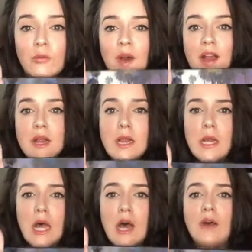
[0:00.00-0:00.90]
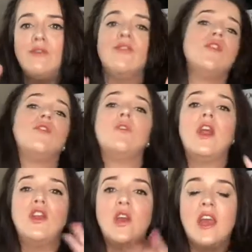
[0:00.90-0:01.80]
I love you.
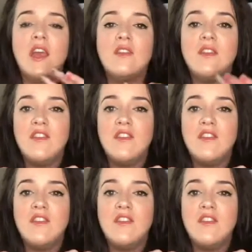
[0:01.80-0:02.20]
And you can get